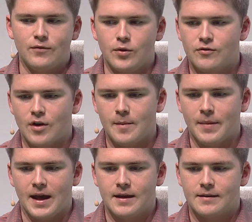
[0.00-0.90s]
view Stripe
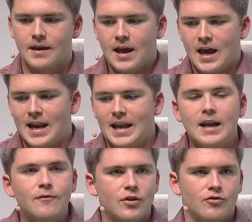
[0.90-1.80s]
as an
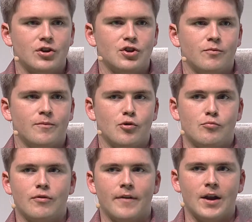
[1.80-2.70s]
infrastructure
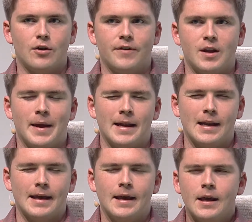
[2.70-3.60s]
provider
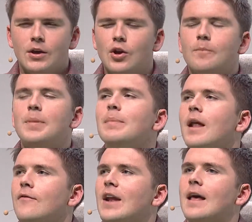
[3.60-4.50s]
fundamentally. You know, people
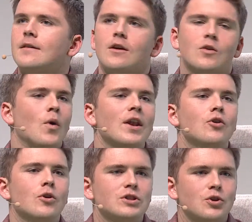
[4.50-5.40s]
often ask us, when are
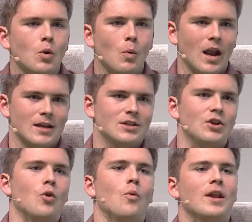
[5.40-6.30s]
you going to do a wallet? You
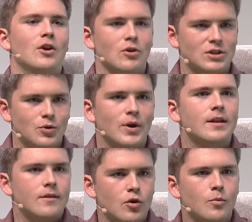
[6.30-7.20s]
know, when are you going to do a
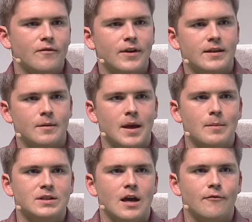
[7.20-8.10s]
consumer-facing
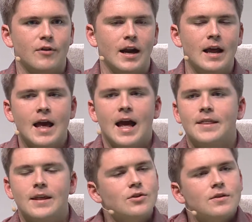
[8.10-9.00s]
payment offering?
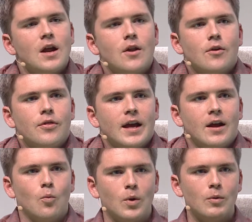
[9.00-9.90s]
And that's just not our
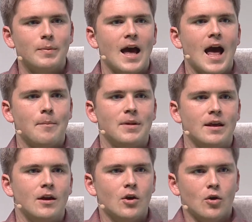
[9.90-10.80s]
thing. We would be
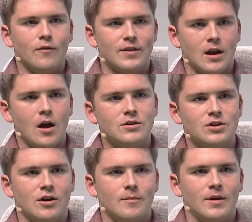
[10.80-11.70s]
happy over the long
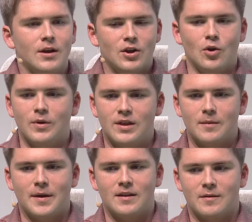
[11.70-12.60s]
term. You know, we think
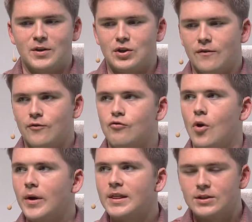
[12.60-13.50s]
about this mission of
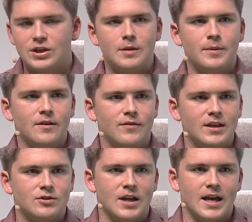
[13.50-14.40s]
growing the GDP of the
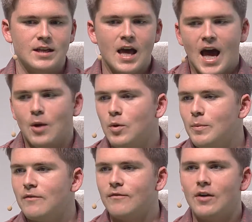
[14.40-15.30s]
internet, and we'd
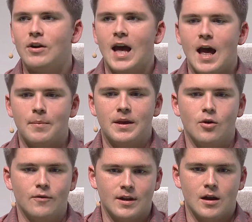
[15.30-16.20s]
be very happy
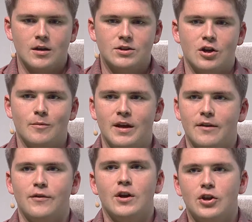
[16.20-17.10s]
over the long term
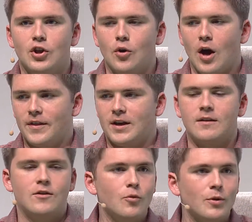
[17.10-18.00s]
if, you know, on the
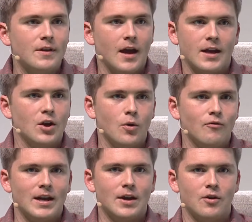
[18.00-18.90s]
consumer side, no one
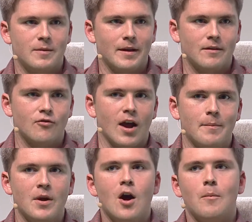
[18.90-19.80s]
really knows about
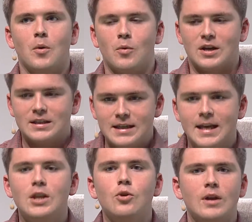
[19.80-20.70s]
Stripe, but we're
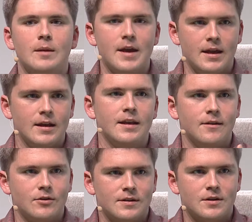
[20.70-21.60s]
continually making it
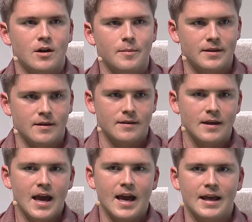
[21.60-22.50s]
easier to start a business
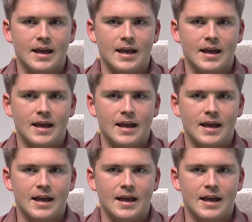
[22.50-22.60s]
and